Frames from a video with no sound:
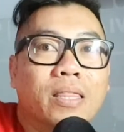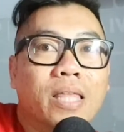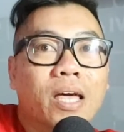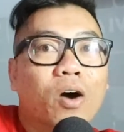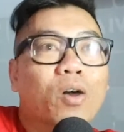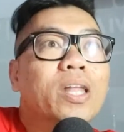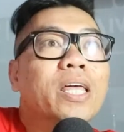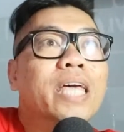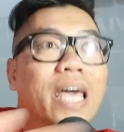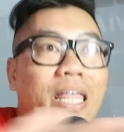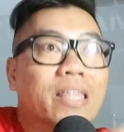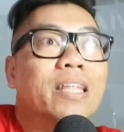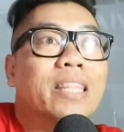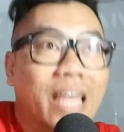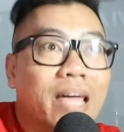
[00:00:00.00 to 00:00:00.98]
they only
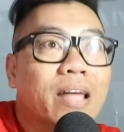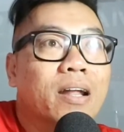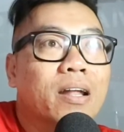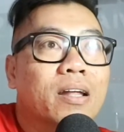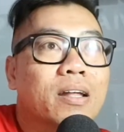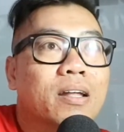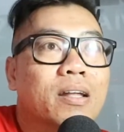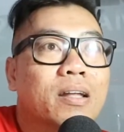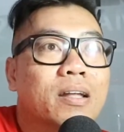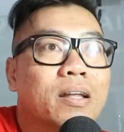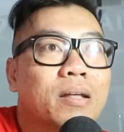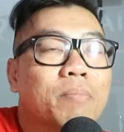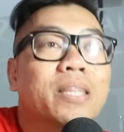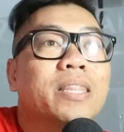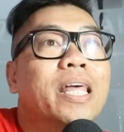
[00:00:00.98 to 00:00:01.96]
gather there,
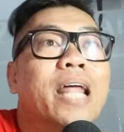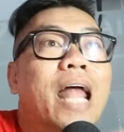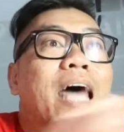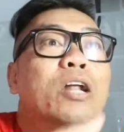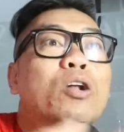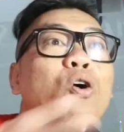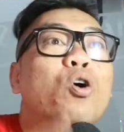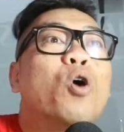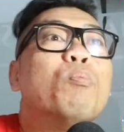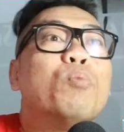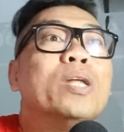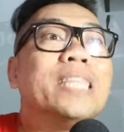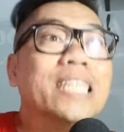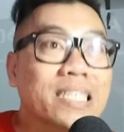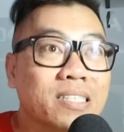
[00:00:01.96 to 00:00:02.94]
but there are no
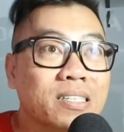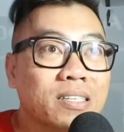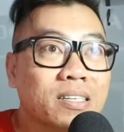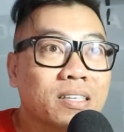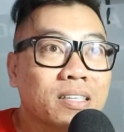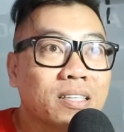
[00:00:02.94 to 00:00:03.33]
communities.